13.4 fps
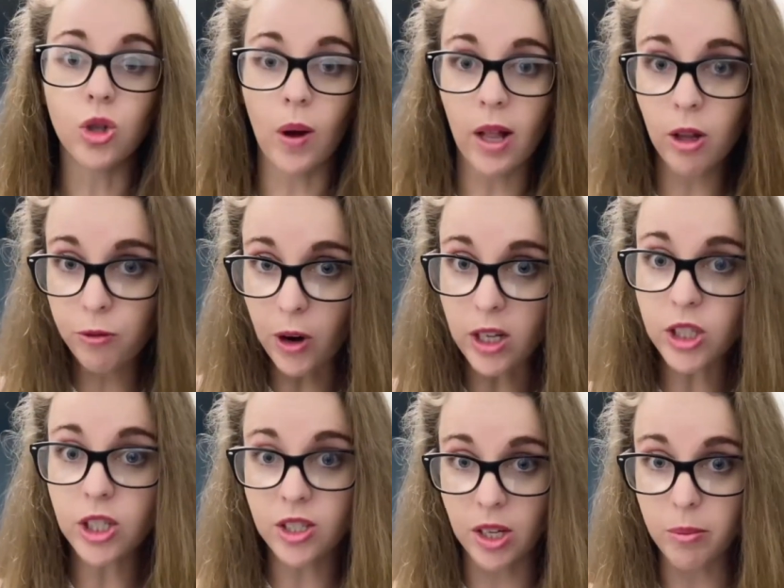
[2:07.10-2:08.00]
HelloFresh
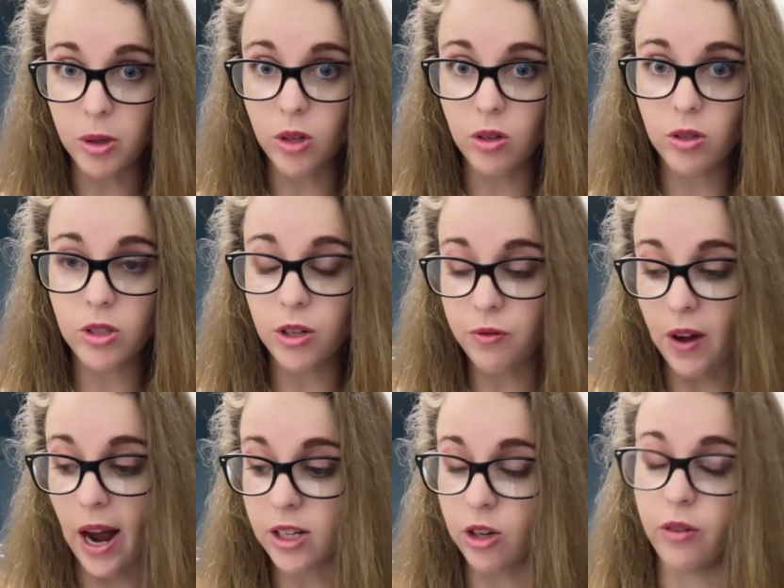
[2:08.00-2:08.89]
is similar to
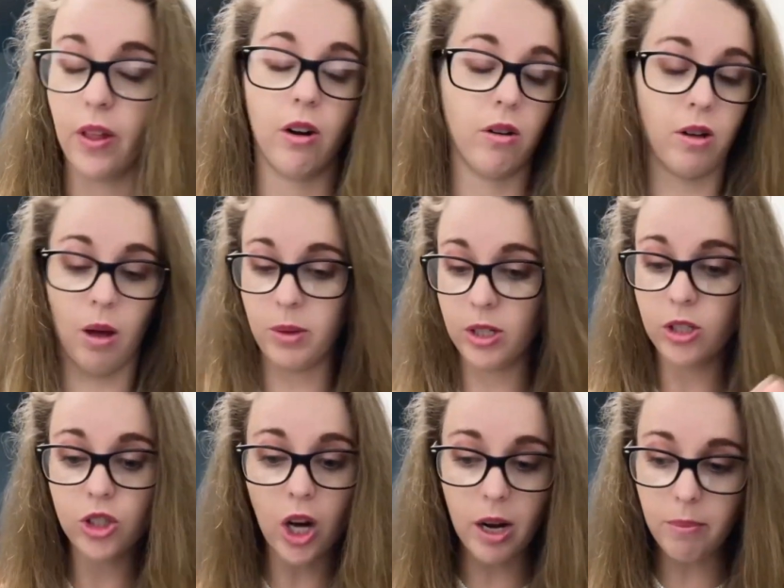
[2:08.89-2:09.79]
Factor in that it'll come in a
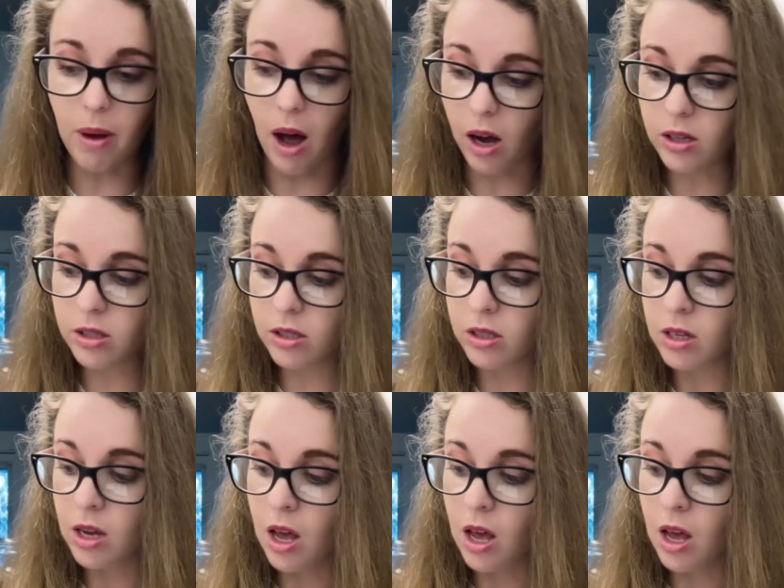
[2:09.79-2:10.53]
giant box,